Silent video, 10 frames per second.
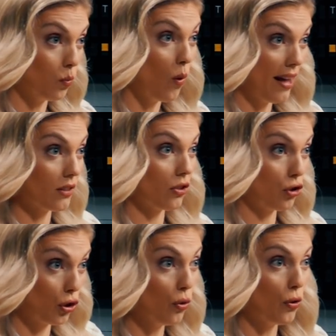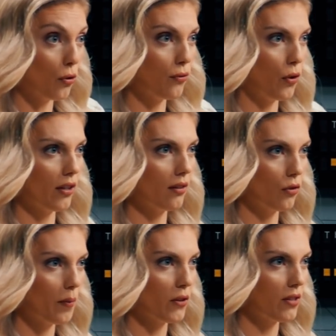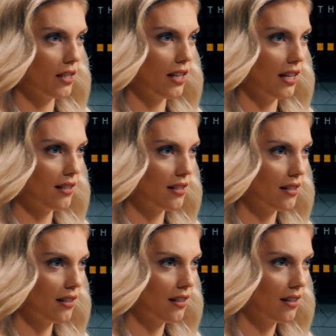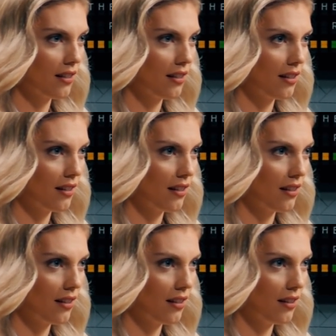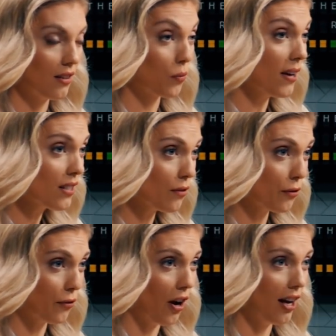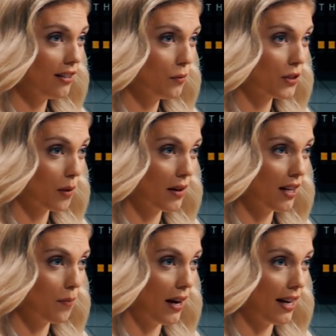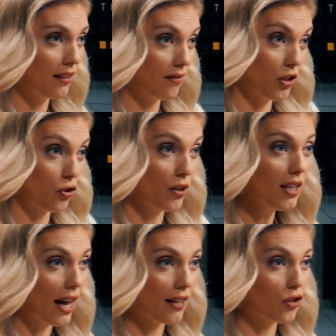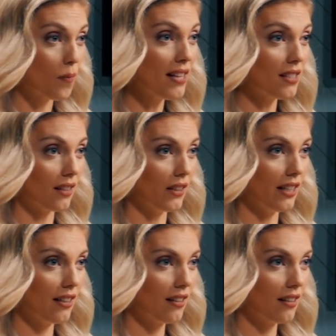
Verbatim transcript: went to those foreign criminal syndicates. The rest of the fraud was committed by street gangs domestically.